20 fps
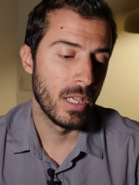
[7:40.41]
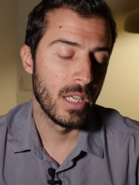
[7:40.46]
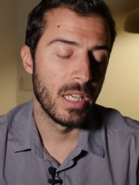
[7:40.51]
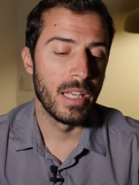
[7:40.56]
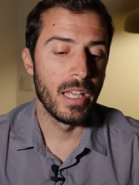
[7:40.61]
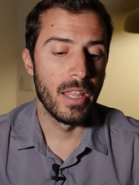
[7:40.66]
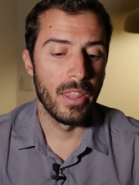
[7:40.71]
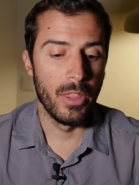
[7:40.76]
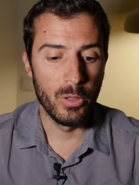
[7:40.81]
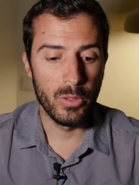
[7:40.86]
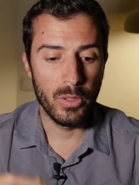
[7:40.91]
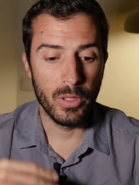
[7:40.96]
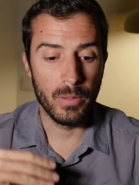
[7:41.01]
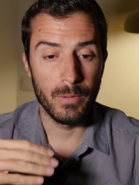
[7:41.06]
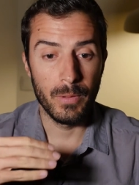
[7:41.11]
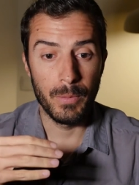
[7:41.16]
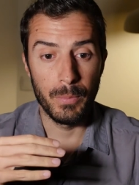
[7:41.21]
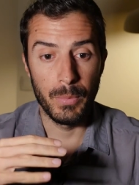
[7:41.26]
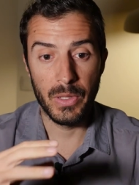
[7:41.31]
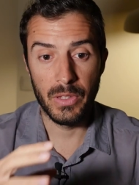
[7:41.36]
There,
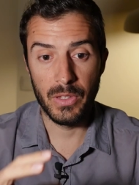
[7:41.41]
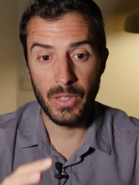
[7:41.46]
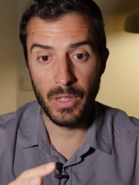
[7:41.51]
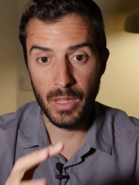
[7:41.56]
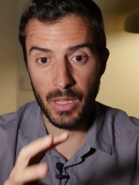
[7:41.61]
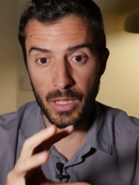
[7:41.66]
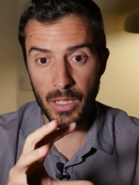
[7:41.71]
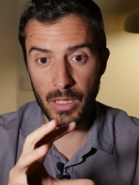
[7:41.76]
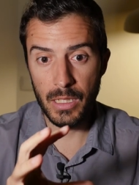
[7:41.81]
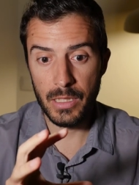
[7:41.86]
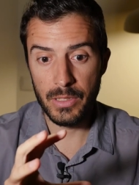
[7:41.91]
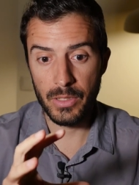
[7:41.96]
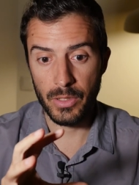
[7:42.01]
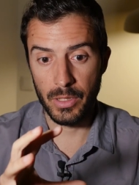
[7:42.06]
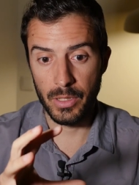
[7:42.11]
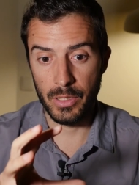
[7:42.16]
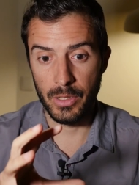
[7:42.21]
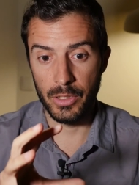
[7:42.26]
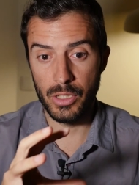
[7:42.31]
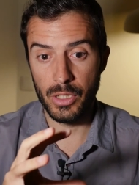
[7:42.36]
but these are
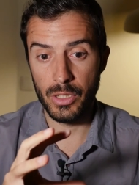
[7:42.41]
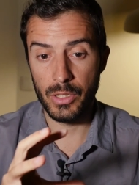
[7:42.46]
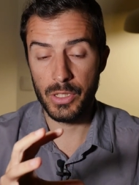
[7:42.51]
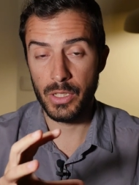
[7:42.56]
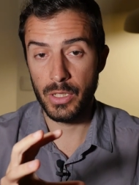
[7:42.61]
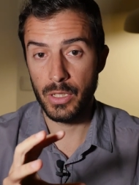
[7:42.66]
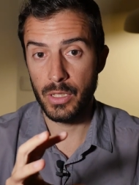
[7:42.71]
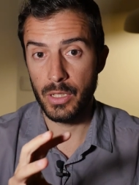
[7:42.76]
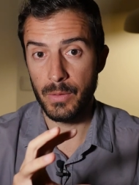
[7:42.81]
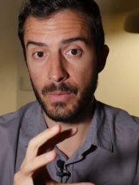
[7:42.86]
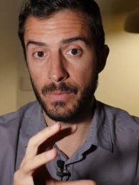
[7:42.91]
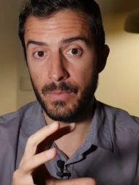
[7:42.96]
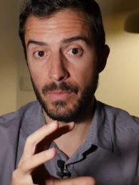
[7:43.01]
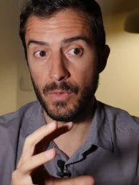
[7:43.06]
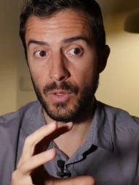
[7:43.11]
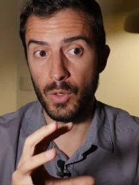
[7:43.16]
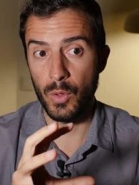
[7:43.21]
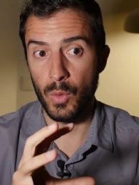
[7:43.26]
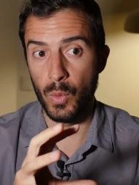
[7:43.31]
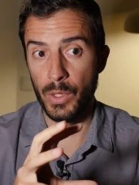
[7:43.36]
just
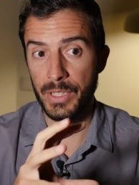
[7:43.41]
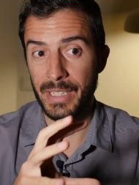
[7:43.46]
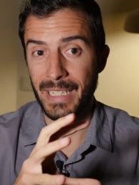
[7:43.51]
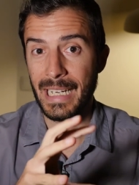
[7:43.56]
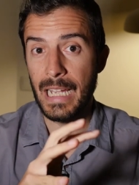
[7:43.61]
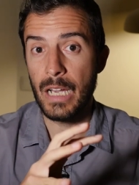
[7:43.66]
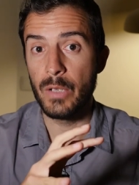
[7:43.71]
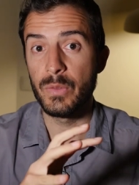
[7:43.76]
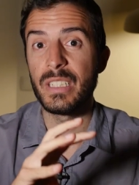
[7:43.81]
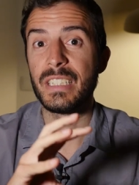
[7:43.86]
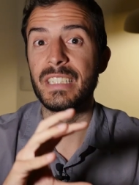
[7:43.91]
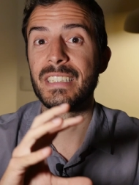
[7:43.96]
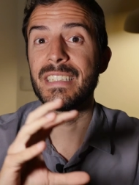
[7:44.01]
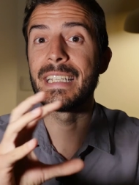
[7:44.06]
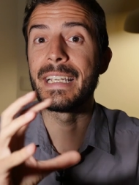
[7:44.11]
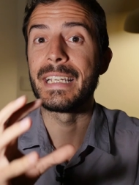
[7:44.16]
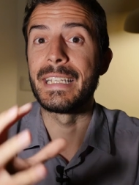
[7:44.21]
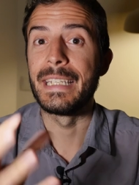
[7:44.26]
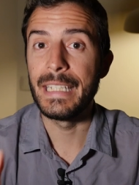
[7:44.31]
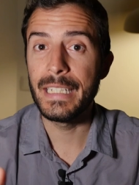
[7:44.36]
what accounting
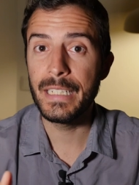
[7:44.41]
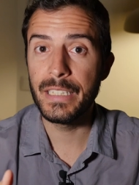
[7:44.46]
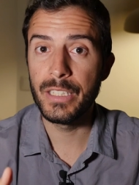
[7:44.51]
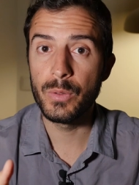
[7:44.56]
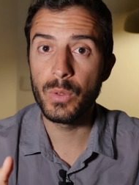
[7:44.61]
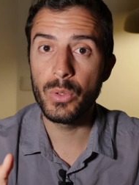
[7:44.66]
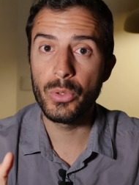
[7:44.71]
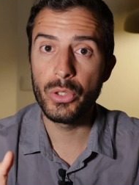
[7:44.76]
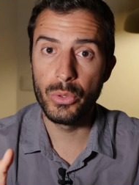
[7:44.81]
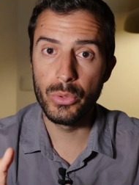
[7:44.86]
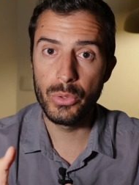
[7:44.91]
technique you will use.